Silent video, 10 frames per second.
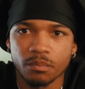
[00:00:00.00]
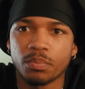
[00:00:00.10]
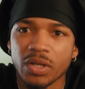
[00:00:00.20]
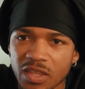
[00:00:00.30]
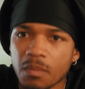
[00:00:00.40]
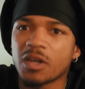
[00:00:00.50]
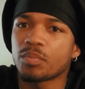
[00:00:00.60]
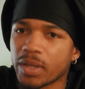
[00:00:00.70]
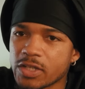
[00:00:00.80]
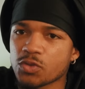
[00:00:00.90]
put them in a
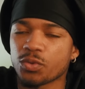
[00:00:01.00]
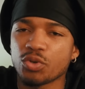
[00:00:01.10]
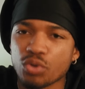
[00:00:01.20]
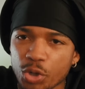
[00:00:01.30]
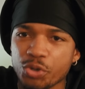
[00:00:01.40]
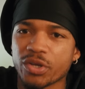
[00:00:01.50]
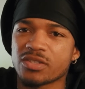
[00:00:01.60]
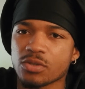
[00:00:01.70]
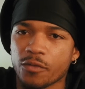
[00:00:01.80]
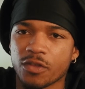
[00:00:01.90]
place where you know you can
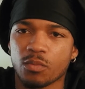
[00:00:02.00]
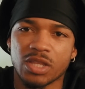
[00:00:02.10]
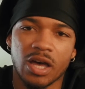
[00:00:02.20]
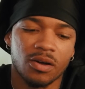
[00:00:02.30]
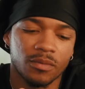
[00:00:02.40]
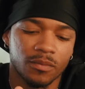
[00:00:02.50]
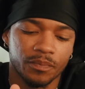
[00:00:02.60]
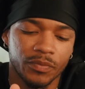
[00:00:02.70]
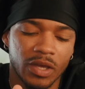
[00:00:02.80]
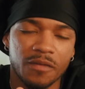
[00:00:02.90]
solve them without
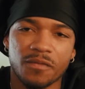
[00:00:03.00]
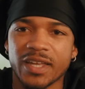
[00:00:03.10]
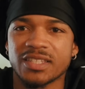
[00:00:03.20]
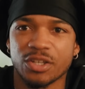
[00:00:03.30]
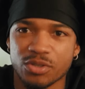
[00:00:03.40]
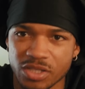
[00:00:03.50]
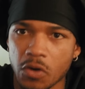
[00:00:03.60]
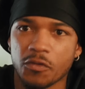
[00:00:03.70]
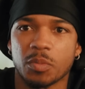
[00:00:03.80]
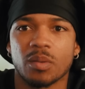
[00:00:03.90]
affecting
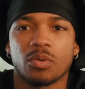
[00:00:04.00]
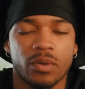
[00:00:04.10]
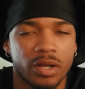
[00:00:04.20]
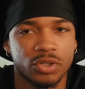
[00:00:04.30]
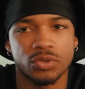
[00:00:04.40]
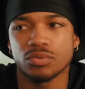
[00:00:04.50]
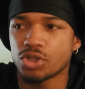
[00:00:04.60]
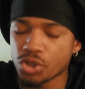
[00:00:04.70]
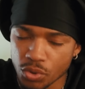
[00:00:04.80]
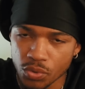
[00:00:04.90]
yourself or the people around you.
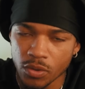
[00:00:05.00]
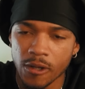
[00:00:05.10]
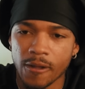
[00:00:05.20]
Two,